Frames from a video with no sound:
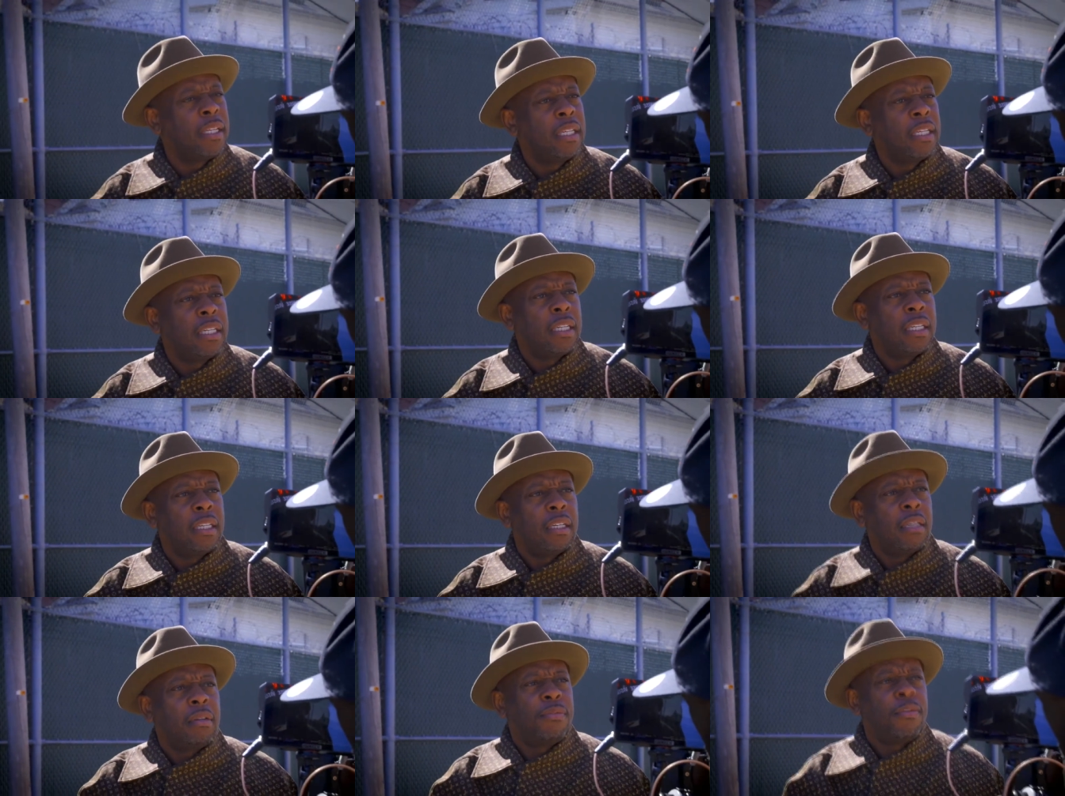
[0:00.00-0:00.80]
trust
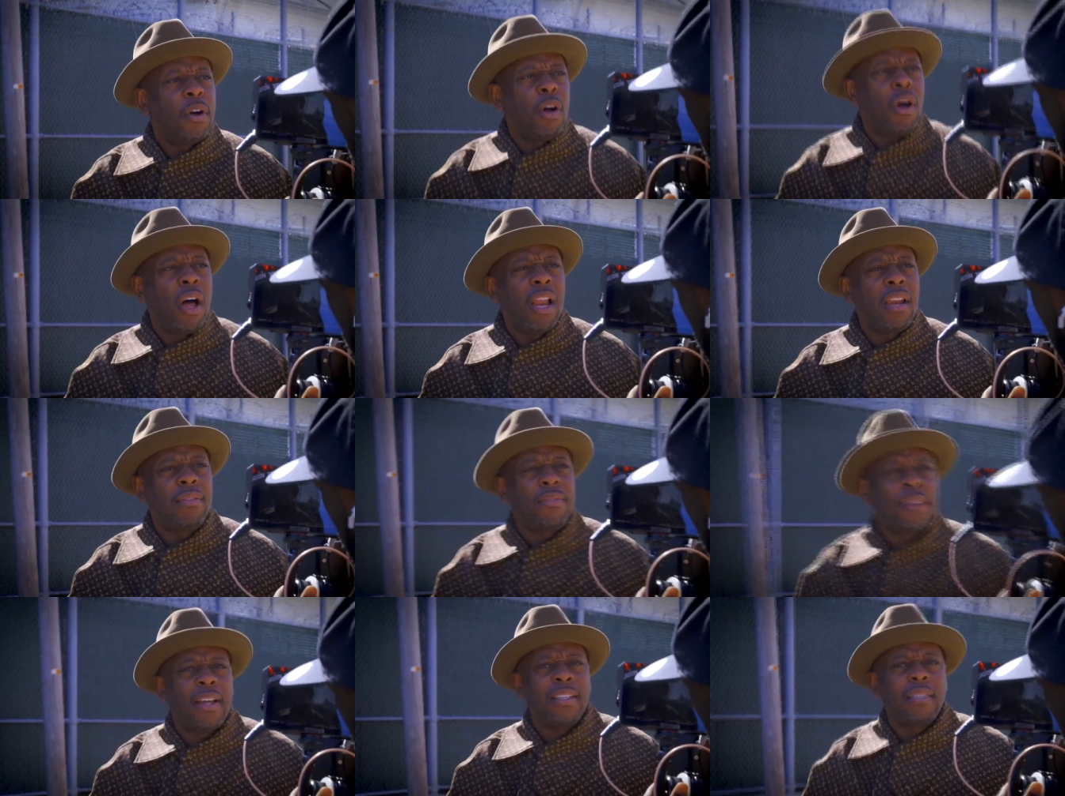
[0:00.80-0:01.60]
you,
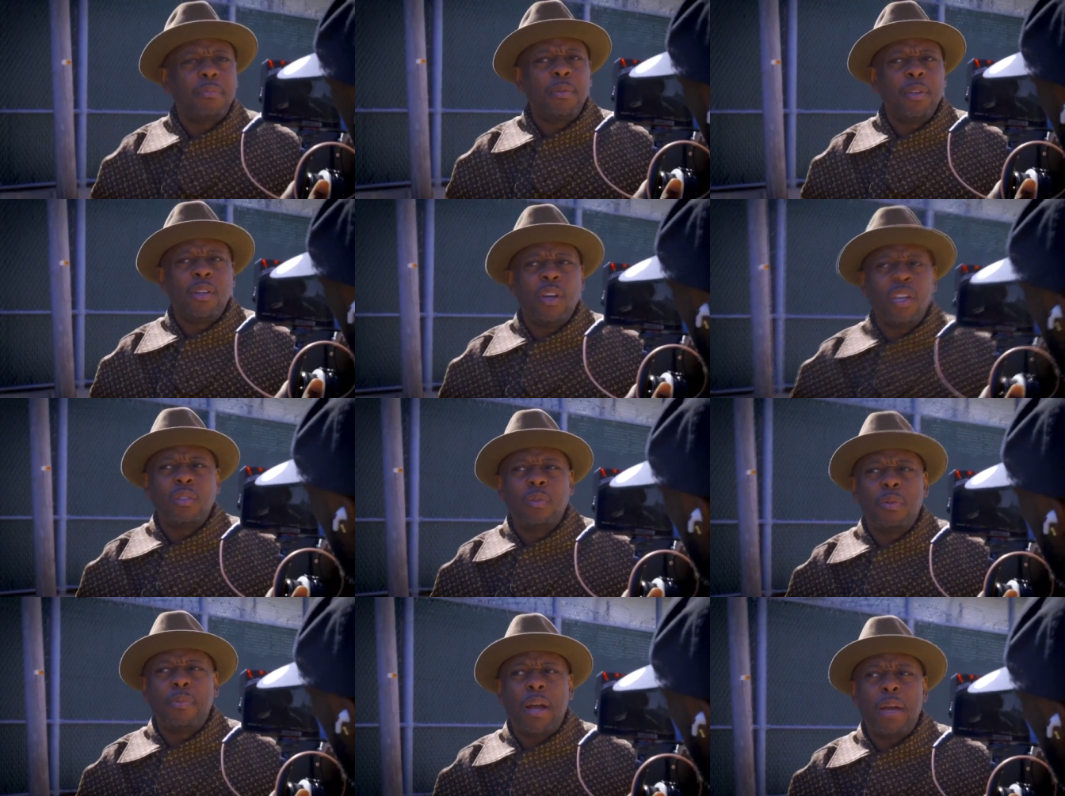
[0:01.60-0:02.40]
and I trust
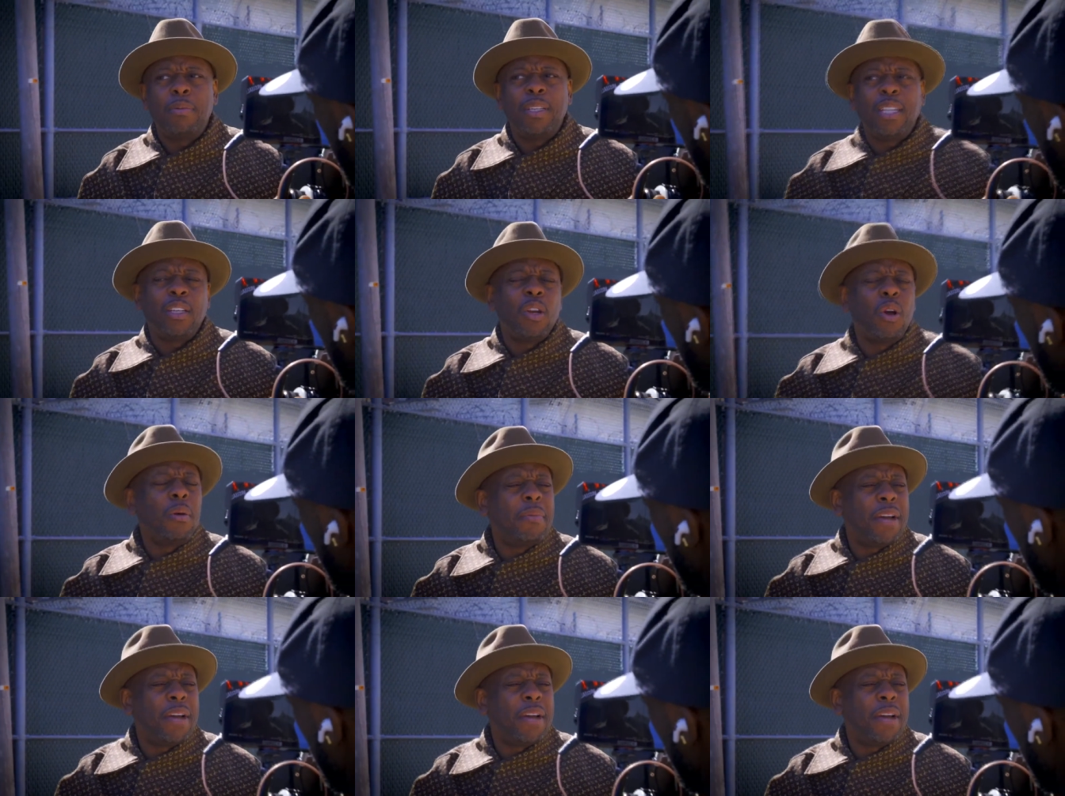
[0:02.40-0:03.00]
your name